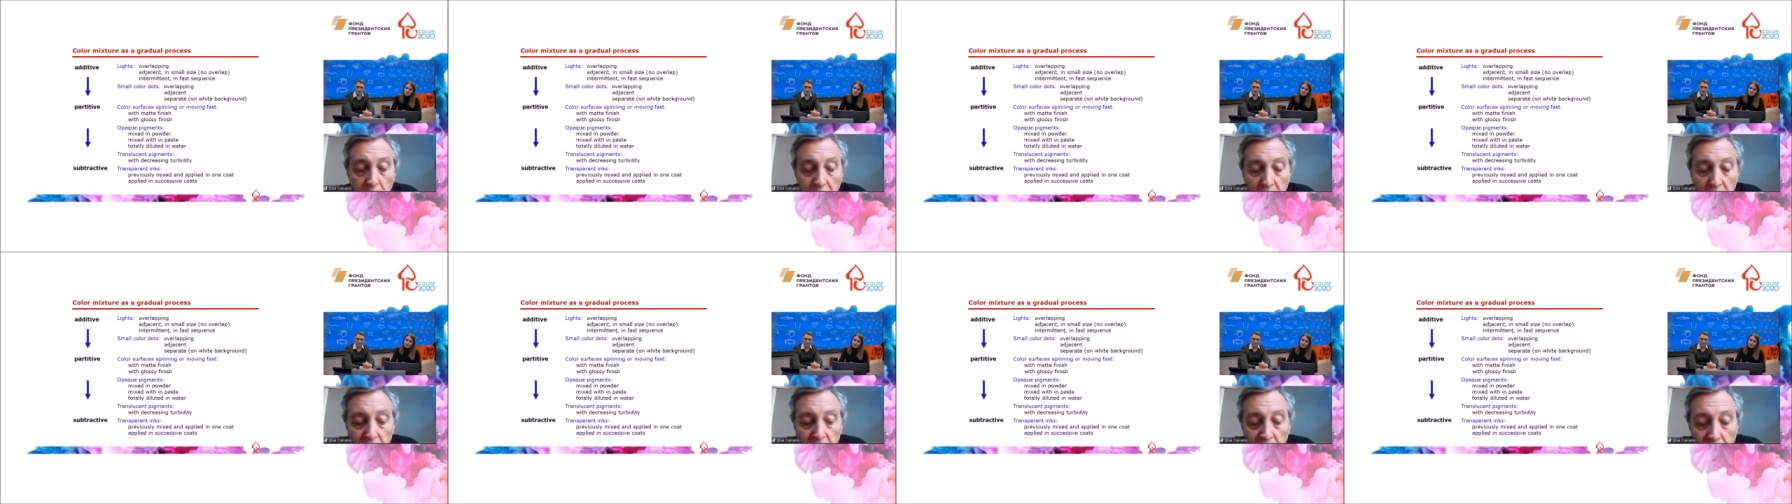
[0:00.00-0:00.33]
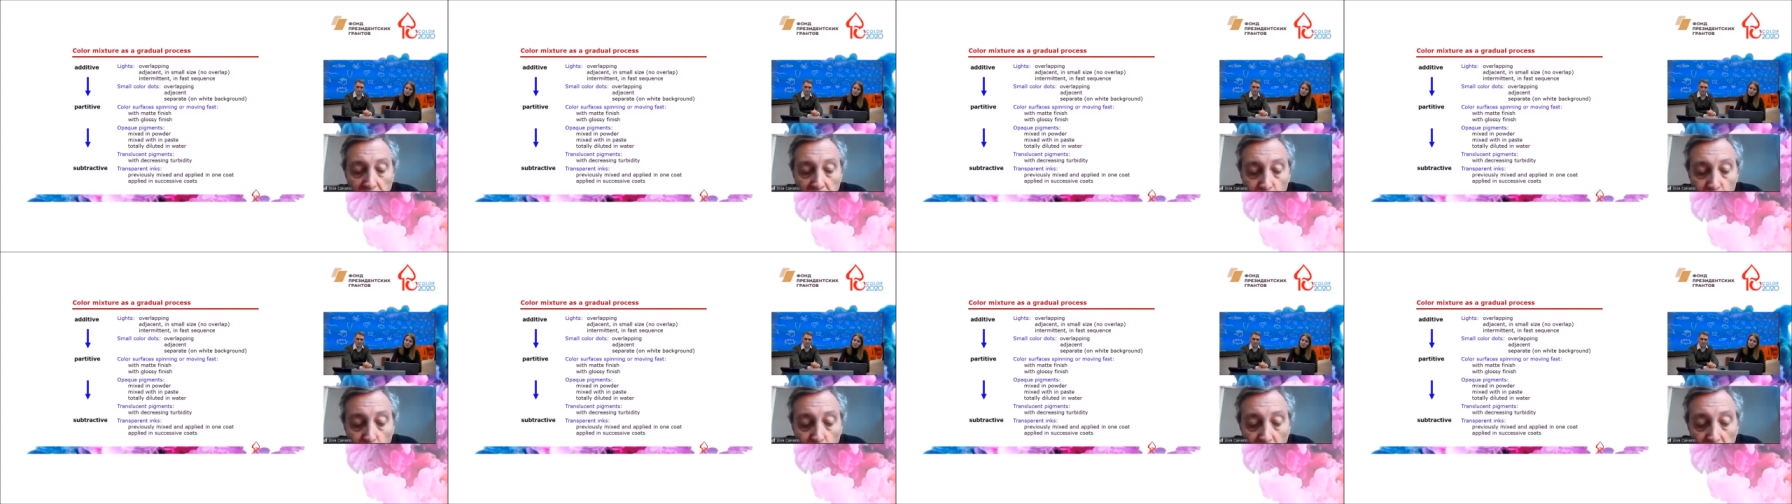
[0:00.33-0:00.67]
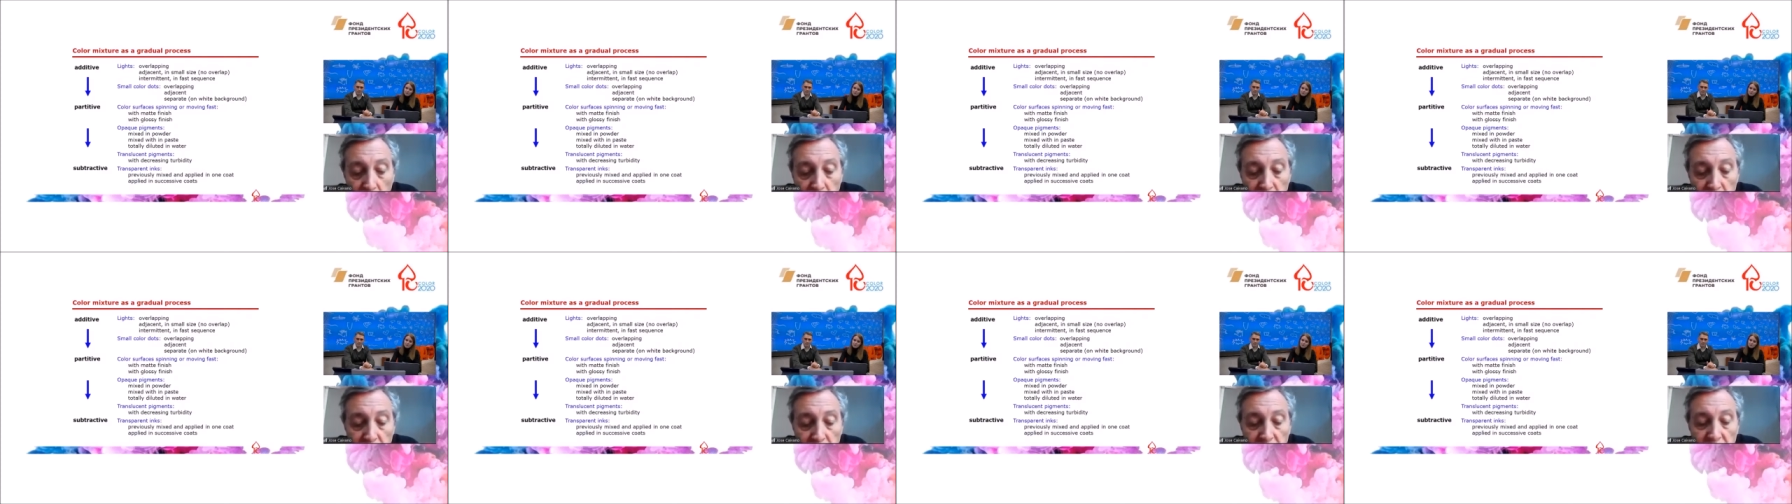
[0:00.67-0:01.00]

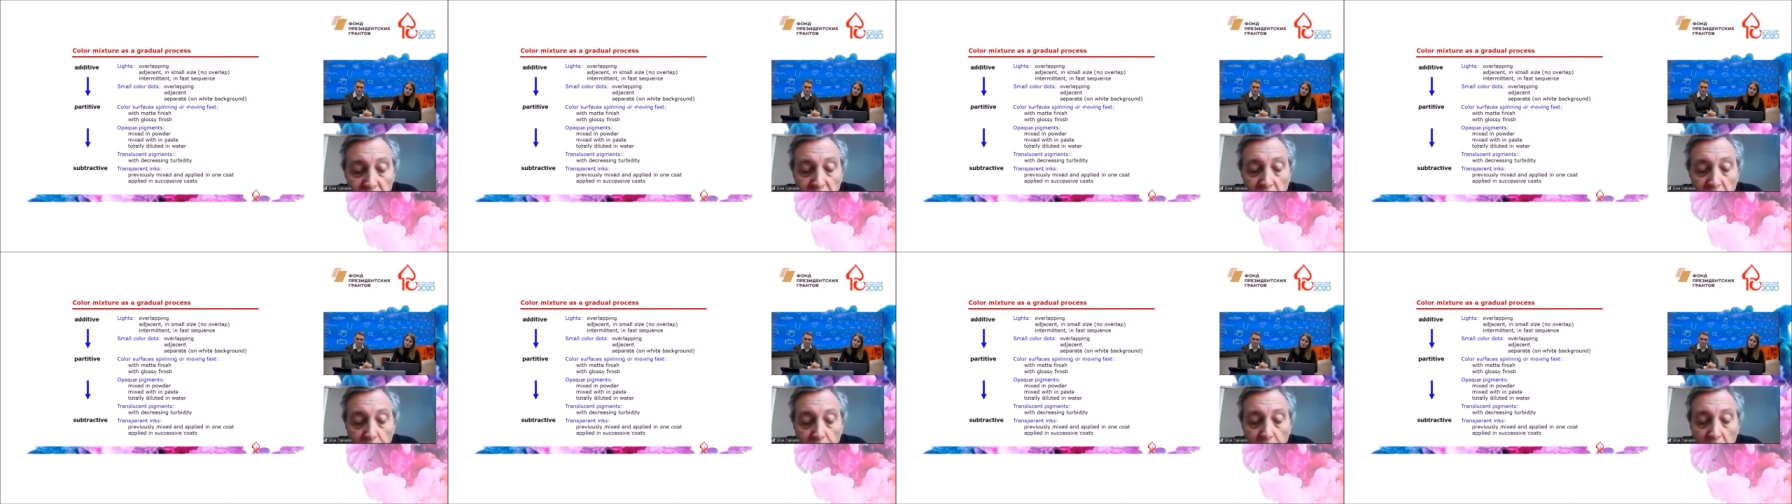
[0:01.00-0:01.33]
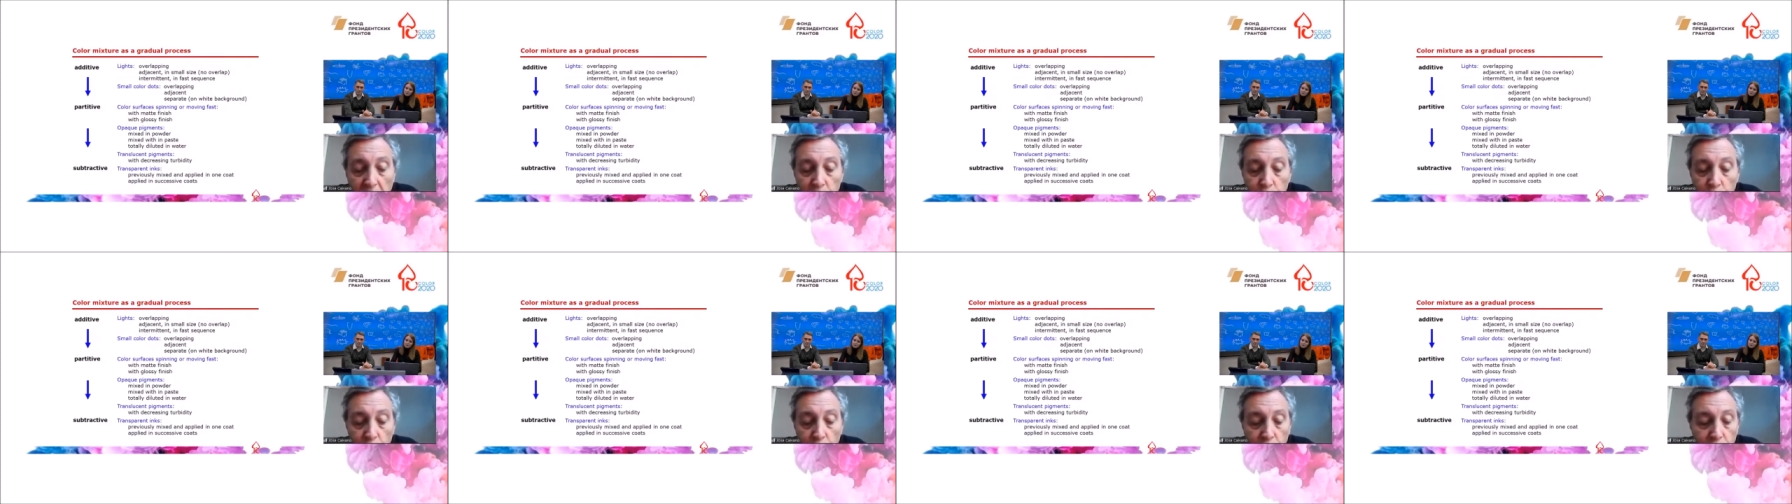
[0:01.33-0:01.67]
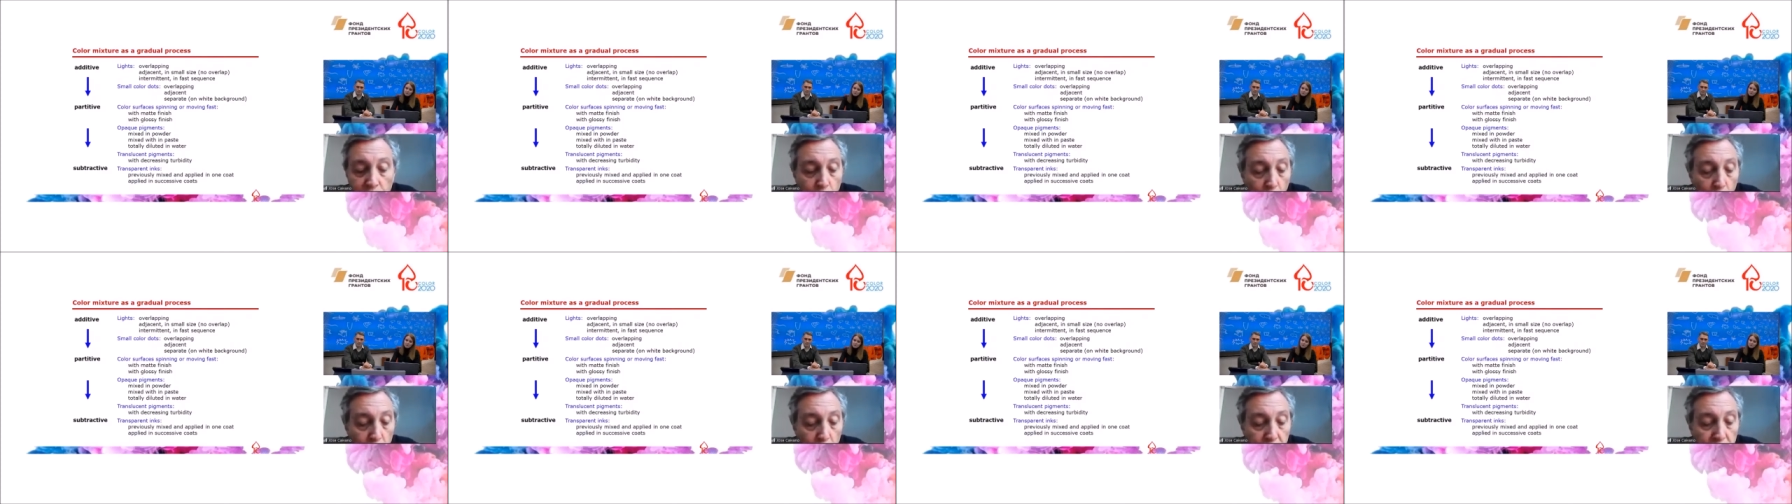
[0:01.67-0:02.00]
graduating the amount of
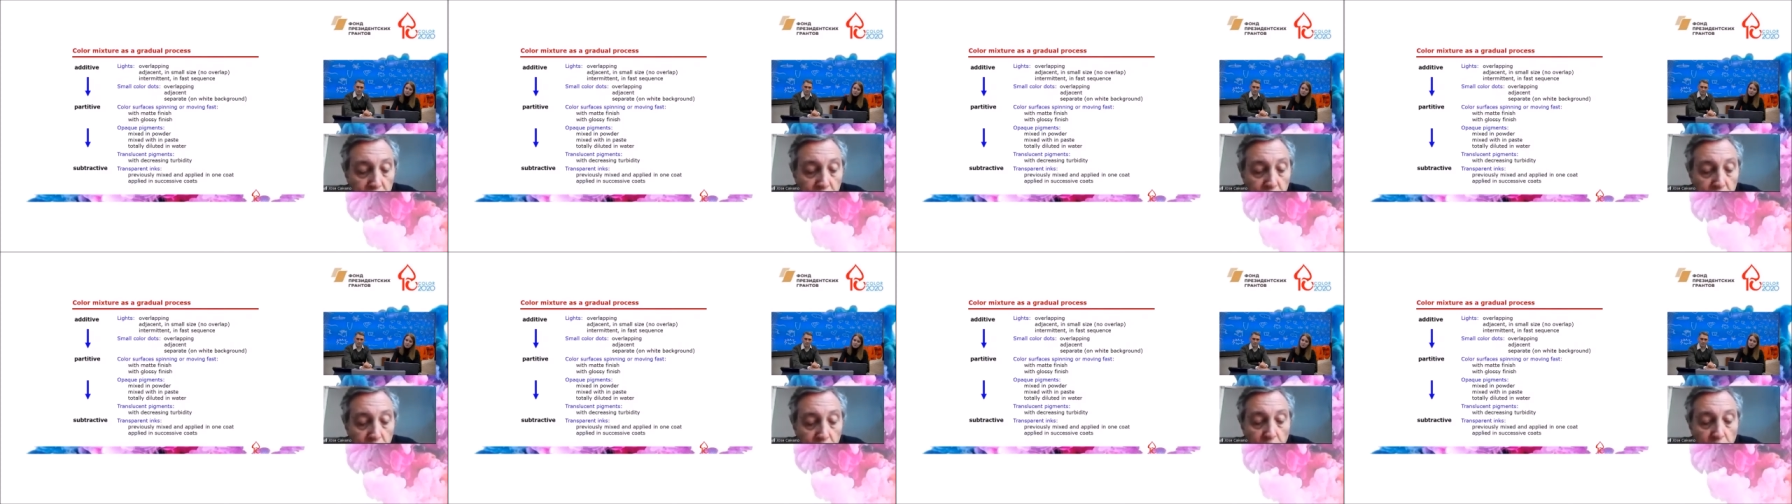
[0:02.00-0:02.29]
water